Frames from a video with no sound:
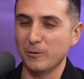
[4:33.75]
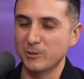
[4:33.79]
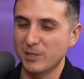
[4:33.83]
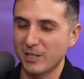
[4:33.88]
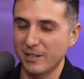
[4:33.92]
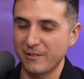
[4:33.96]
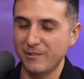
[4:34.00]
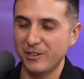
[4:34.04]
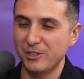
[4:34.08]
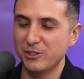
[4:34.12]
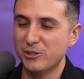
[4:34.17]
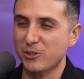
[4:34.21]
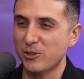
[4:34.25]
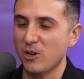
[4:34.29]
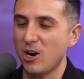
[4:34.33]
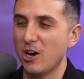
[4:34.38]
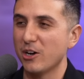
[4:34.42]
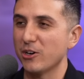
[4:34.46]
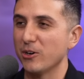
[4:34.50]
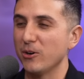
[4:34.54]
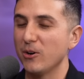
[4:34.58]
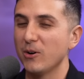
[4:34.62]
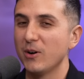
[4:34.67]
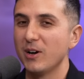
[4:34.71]
living in
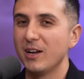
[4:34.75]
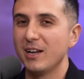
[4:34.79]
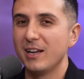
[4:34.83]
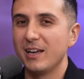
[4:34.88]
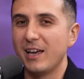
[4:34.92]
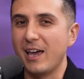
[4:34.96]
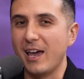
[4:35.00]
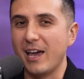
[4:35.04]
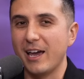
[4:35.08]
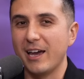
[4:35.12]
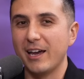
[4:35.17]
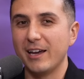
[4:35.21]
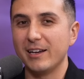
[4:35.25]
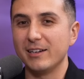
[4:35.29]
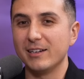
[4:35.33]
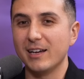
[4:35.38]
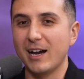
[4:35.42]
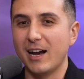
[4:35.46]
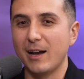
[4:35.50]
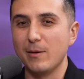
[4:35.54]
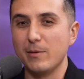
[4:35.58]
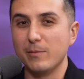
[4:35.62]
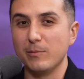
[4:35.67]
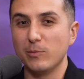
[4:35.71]
Toronto, and
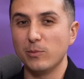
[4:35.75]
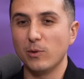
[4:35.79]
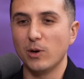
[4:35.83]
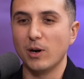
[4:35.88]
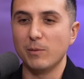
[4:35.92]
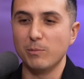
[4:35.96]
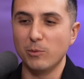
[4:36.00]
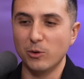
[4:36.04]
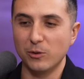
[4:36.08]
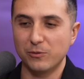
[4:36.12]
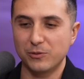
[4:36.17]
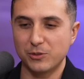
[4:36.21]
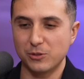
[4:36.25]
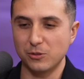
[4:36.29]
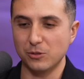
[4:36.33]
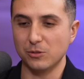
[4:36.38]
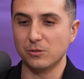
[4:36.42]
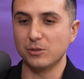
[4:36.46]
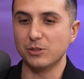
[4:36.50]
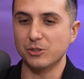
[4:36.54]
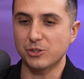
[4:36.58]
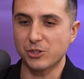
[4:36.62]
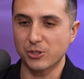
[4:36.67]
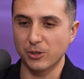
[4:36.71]
I moved to
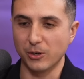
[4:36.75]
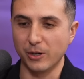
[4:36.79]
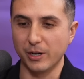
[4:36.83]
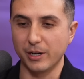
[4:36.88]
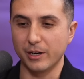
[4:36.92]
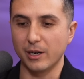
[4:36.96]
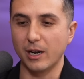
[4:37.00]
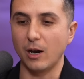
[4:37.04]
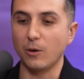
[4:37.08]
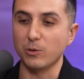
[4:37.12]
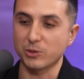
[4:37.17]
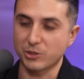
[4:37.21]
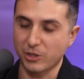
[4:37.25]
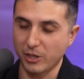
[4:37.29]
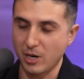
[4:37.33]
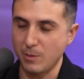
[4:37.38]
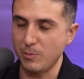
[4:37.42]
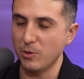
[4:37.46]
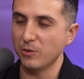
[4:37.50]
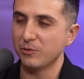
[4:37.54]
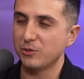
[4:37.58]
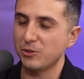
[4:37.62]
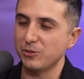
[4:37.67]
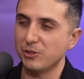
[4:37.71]
Detroit. I was gonna
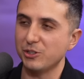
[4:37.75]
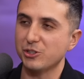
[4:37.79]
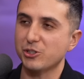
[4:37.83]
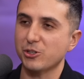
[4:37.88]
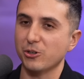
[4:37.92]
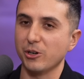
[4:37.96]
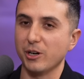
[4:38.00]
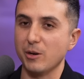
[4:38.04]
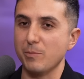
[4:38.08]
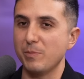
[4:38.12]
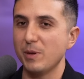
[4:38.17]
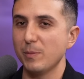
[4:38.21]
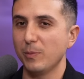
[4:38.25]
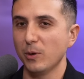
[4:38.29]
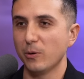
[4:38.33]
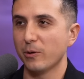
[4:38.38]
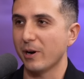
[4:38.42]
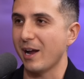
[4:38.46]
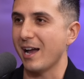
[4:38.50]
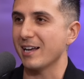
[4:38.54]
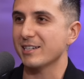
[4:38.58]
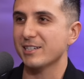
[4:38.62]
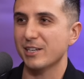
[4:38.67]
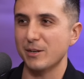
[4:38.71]
move to Detroit, and people
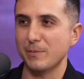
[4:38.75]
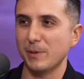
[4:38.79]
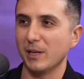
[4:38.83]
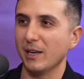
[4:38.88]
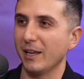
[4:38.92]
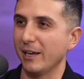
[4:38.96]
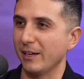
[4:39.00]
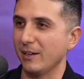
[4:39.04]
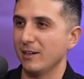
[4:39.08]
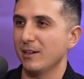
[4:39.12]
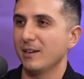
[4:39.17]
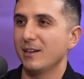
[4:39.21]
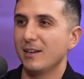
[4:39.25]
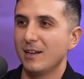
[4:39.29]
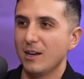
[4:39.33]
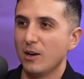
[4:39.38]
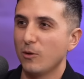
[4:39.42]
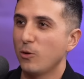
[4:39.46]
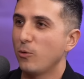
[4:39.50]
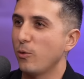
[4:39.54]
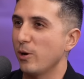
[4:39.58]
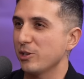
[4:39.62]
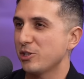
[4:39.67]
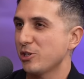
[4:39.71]
were asking me, like,
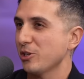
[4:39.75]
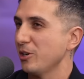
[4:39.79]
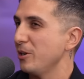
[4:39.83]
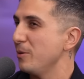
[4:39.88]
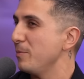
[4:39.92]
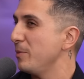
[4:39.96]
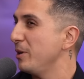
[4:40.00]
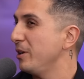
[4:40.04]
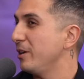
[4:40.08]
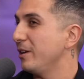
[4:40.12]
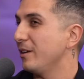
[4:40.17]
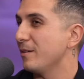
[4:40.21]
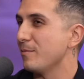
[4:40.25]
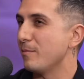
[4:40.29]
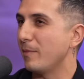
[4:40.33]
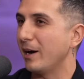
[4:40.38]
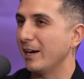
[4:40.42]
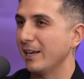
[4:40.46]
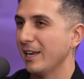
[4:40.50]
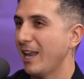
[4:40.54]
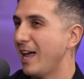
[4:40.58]
questioning me my